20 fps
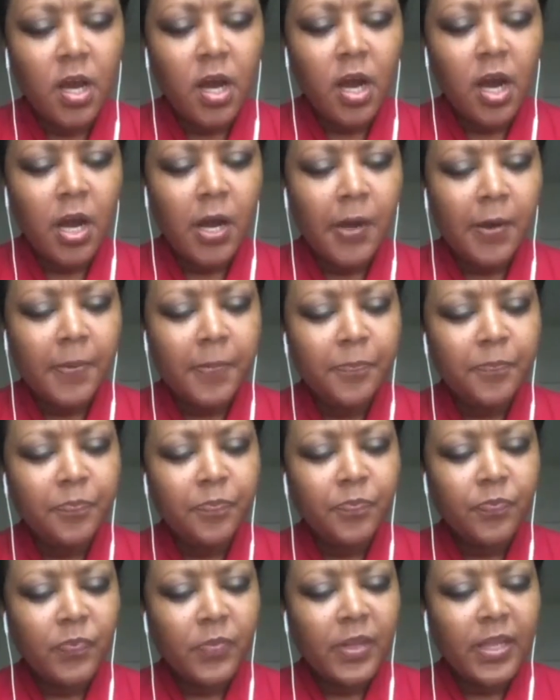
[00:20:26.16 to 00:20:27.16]

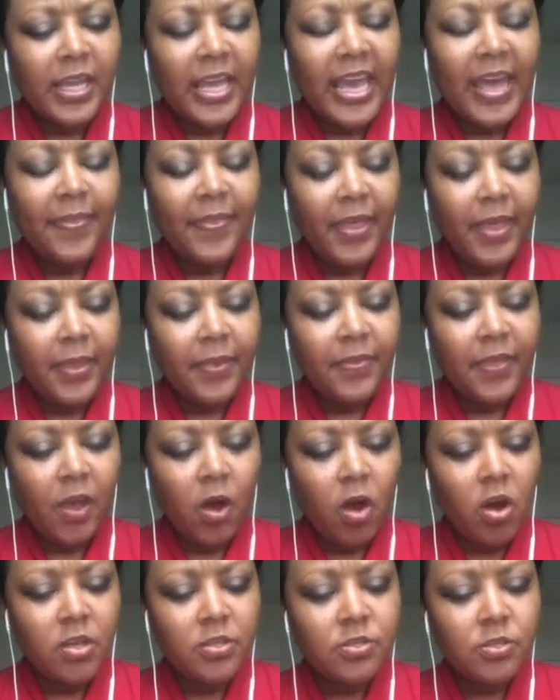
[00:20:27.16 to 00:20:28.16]
And they
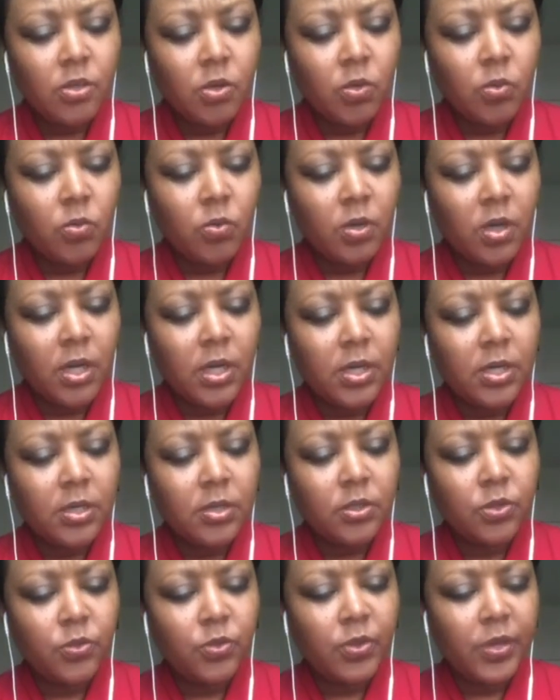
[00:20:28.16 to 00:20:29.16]
also
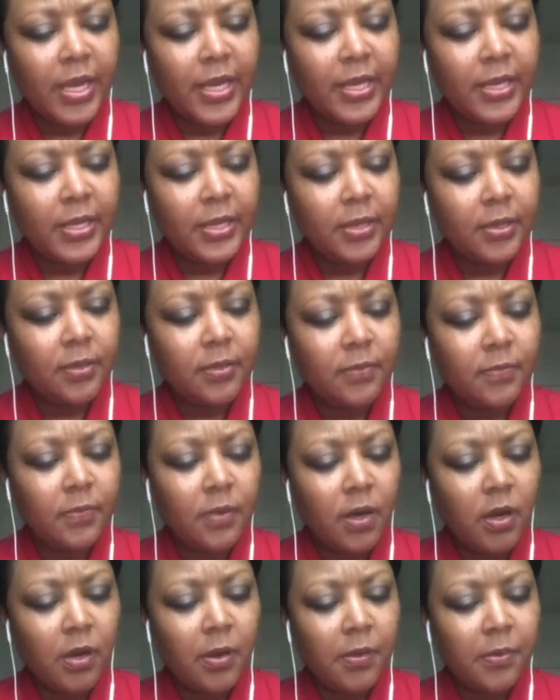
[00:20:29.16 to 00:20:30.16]
created,
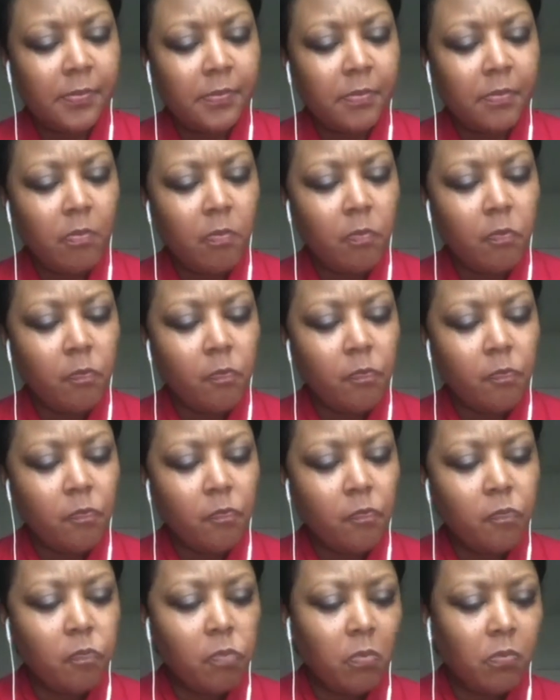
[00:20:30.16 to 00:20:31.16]
let's
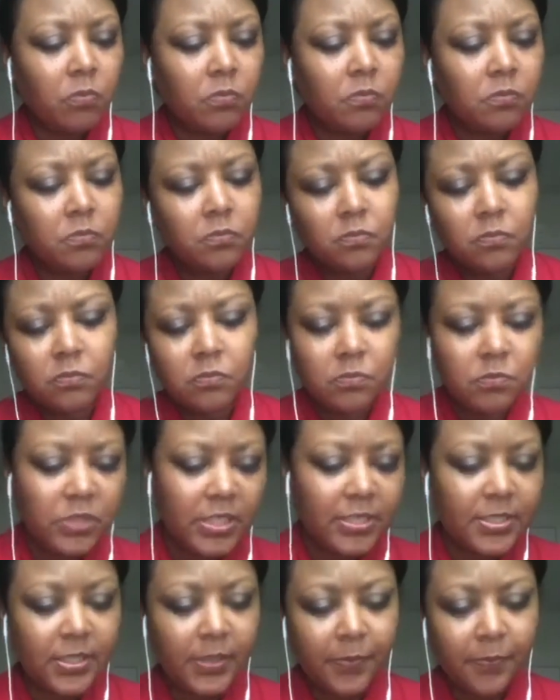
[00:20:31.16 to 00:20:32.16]

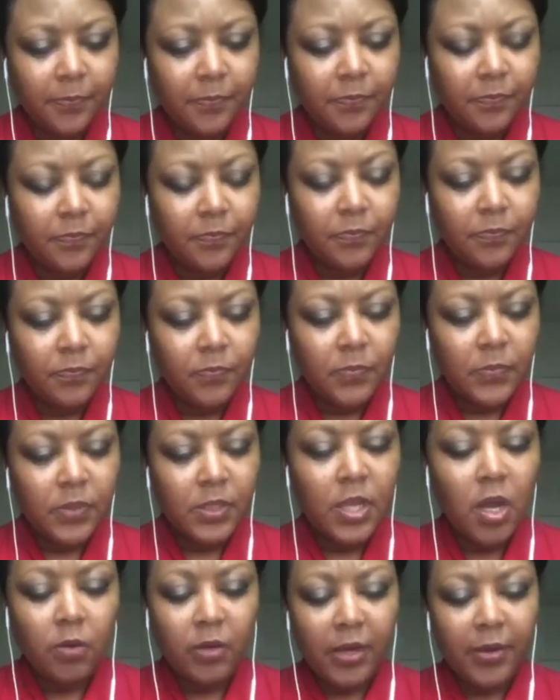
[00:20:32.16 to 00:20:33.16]
see.
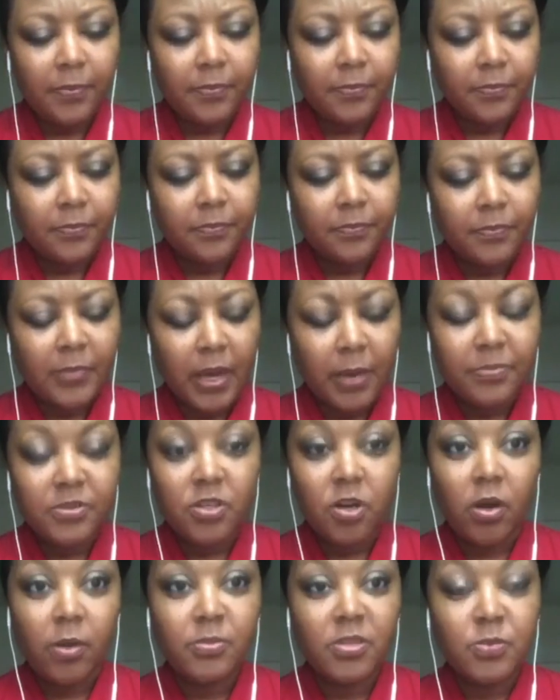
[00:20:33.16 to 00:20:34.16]
Okay, I'm
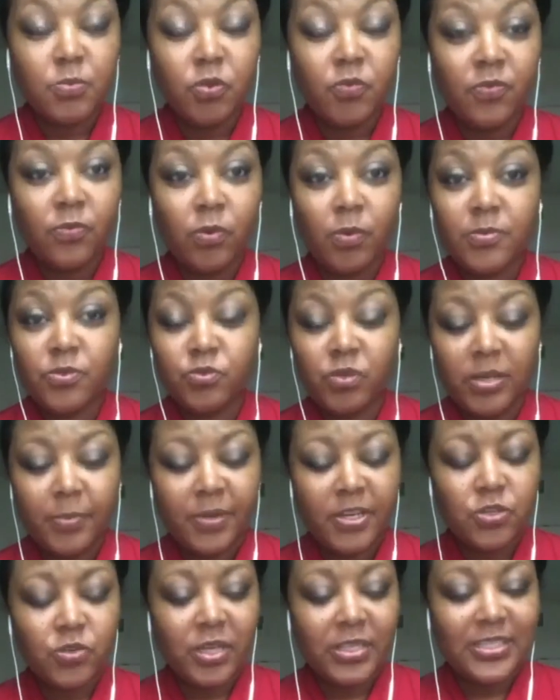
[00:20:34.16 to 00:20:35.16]
sorry. I'm just moving forward. I'm just trying to
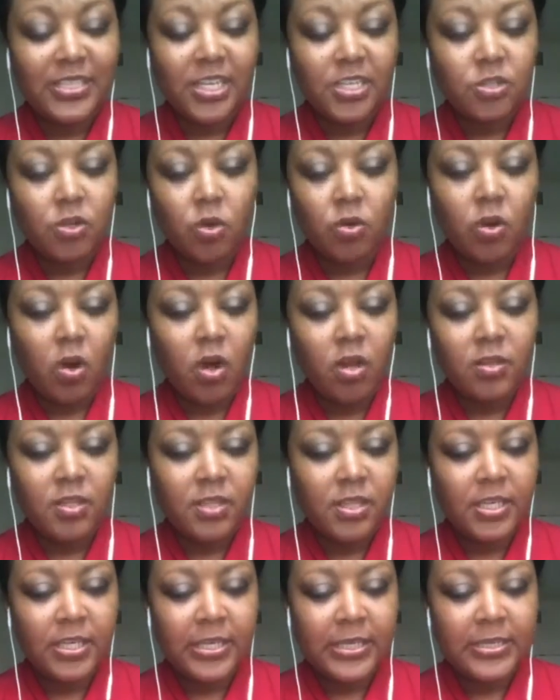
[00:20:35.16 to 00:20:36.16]
make sure I touch on all the
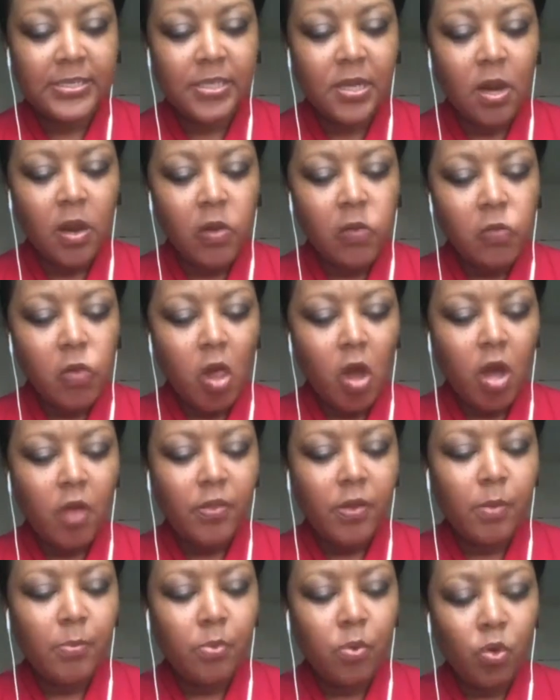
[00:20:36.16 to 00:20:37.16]
things, all
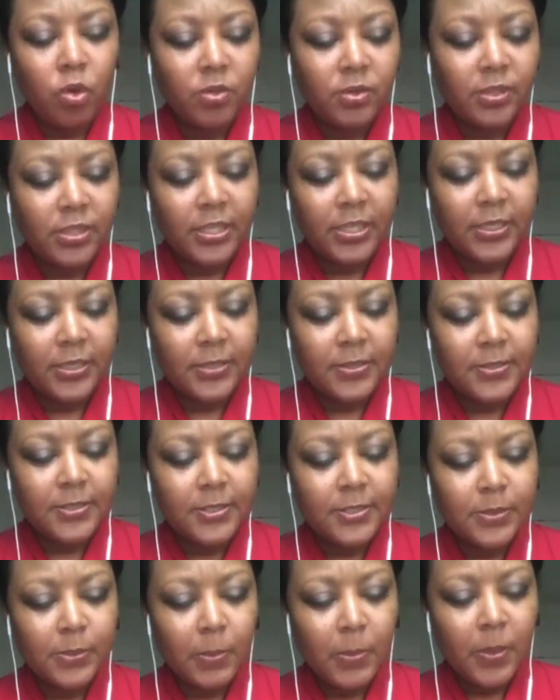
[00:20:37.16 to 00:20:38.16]
the important
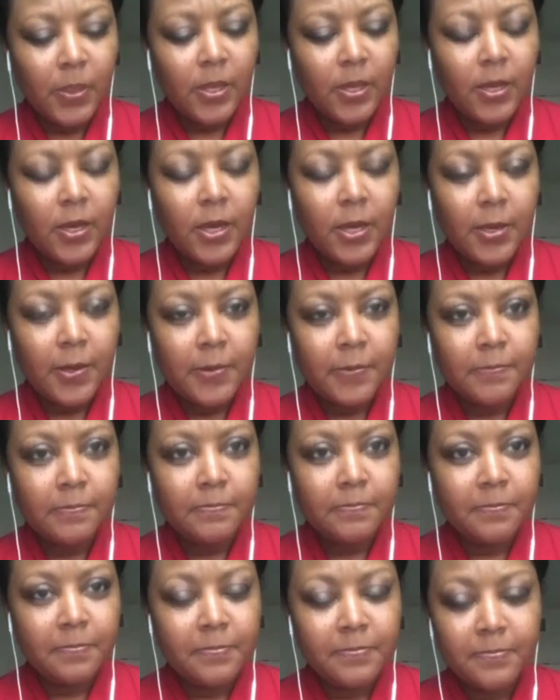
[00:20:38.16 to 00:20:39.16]
things
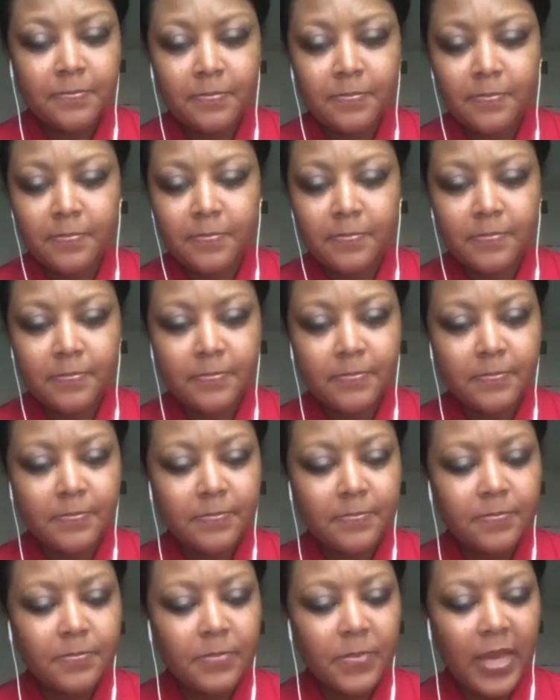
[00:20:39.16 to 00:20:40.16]

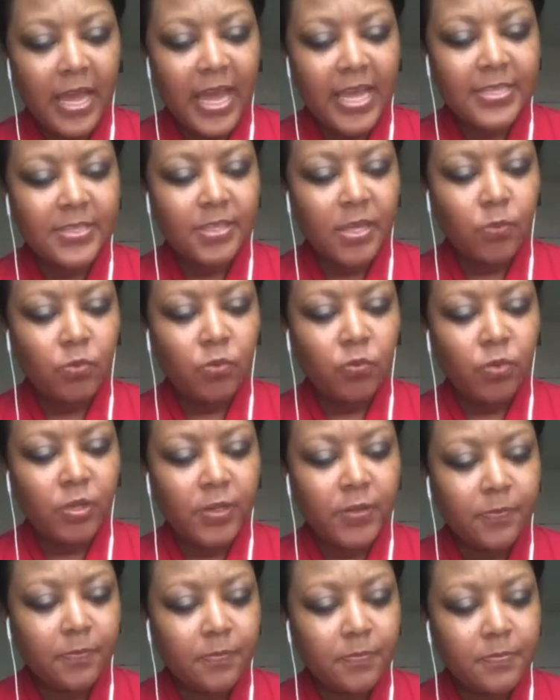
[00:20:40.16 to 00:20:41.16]
as they were
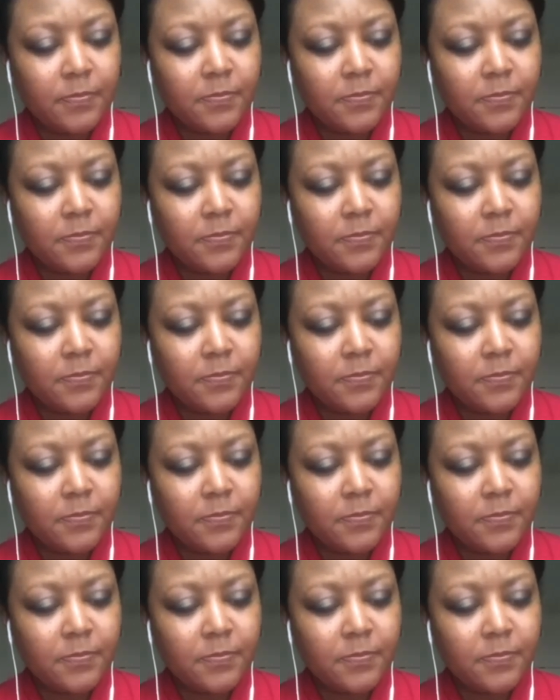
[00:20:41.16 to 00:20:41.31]
written.